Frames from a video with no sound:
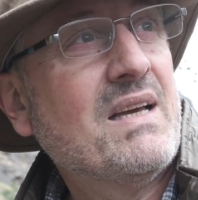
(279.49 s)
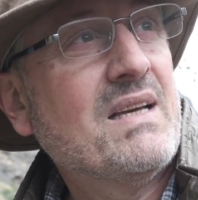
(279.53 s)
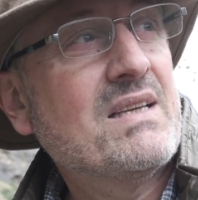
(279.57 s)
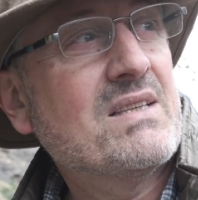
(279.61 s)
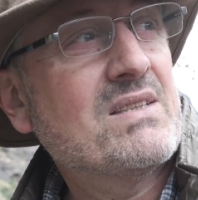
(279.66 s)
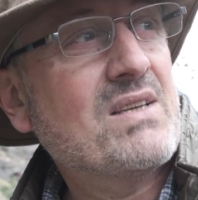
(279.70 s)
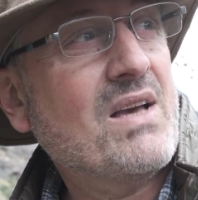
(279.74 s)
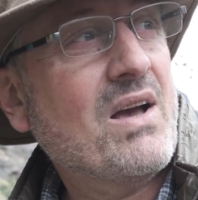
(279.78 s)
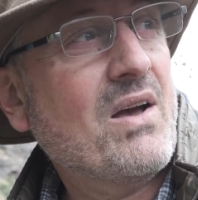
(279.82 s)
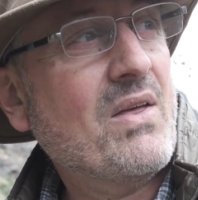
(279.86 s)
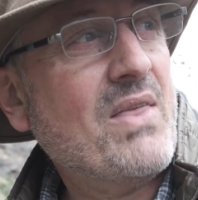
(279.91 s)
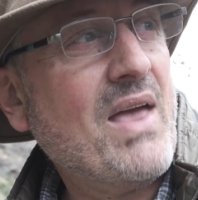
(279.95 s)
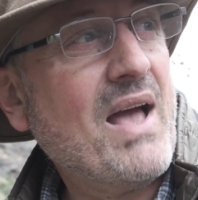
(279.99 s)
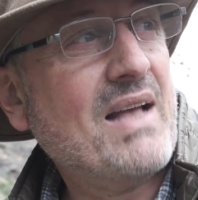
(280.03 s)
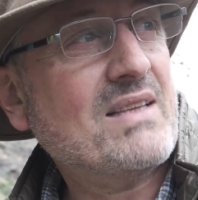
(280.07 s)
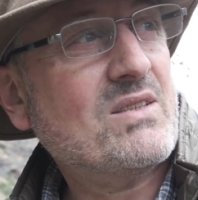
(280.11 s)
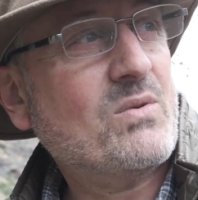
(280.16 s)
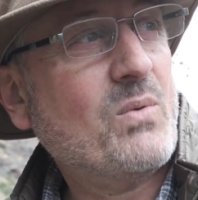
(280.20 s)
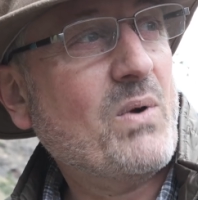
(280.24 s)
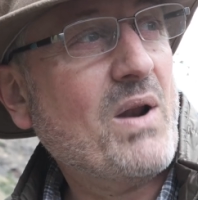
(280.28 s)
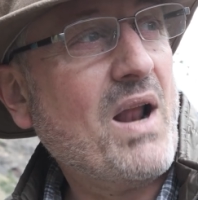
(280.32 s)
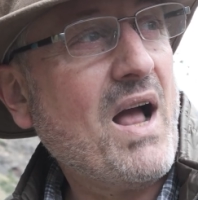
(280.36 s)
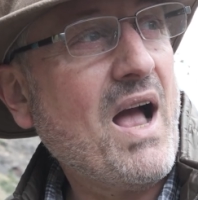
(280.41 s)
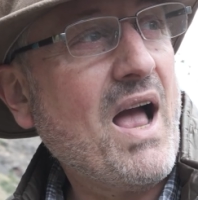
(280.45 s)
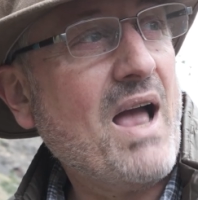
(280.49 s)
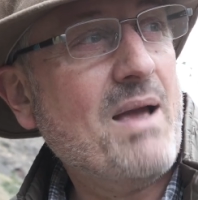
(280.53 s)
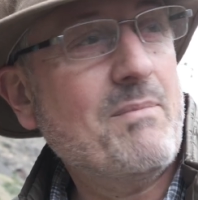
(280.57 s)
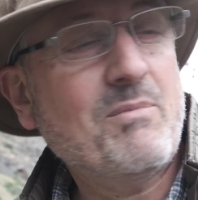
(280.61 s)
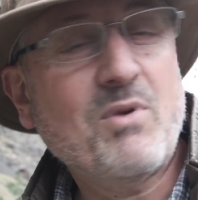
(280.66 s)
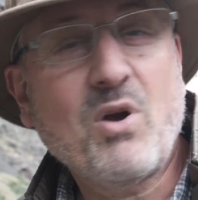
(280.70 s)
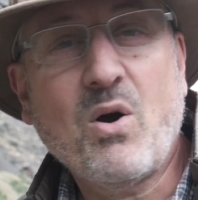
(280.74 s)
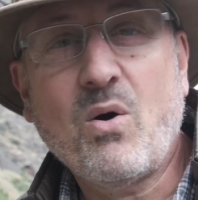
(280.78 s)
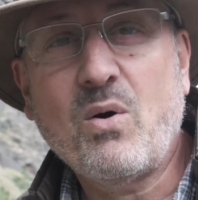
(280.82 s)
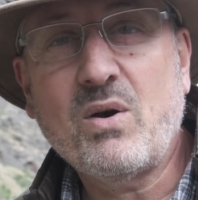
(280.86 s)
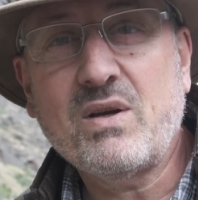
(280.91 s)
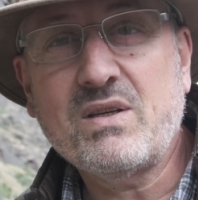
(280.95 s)
So that's what I'm
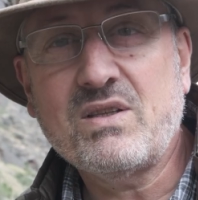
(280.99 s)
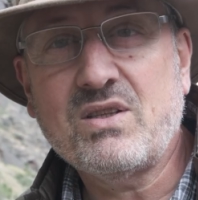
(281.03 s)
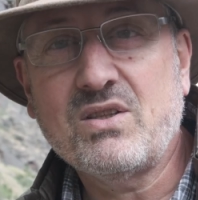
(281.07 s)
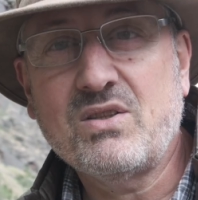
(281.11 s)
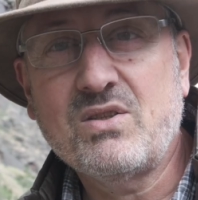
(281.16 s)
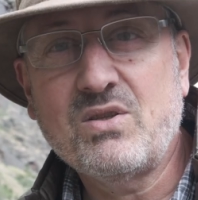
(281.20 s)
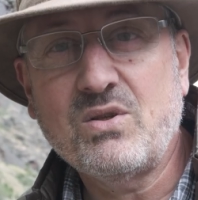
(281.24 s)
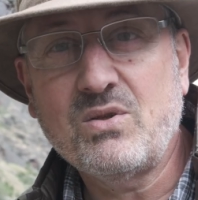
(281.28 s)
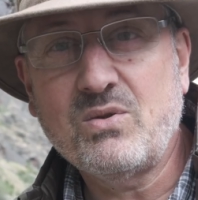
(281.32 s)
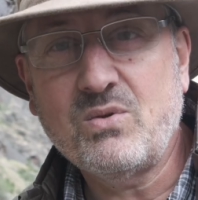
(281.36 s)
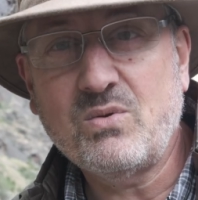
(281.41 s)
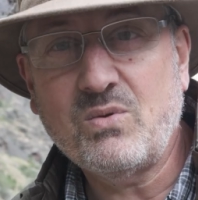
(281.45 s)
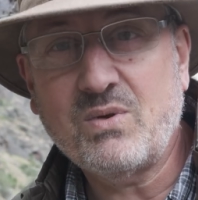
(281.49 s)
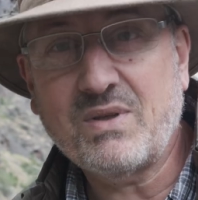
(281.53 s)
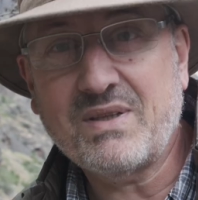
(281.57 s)
going to do